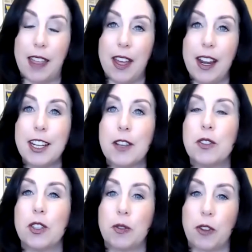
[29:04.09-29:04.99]
And then I
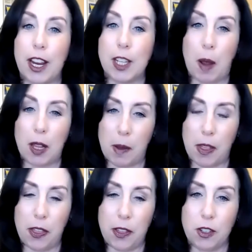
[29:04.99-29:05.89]
use this phrase probably by
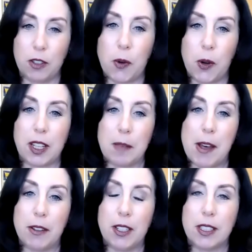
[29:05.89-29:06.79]
the third or fourth
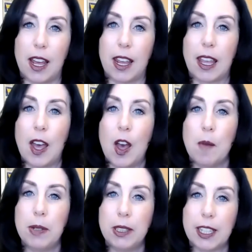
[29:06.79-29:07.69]
email to say,
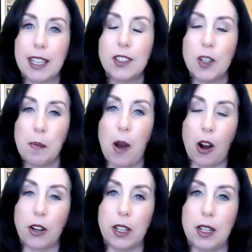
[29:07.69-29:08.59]
please
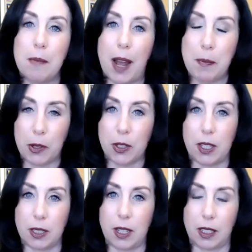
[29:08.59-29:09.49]
pardon my
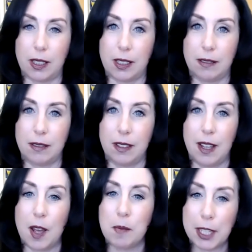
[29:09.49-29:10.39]
persistence
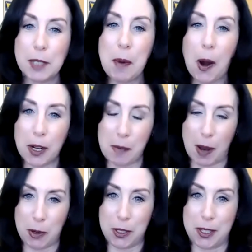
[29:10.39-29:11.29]
please pardon my
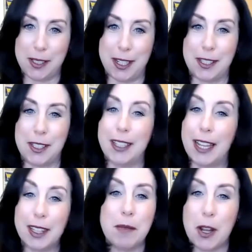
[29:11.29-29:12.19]
persistence to
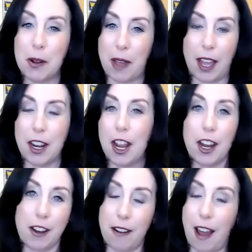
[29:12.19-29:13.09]
let them know that
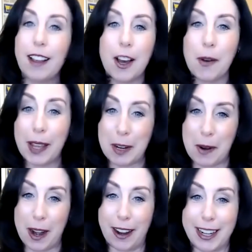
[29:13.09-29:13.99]
you're not going
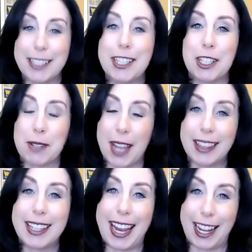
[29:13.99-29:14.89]
anywhere until you
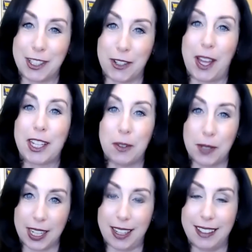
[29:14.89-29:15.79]
get the answer that you
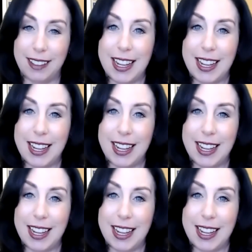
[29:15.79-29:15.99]
need.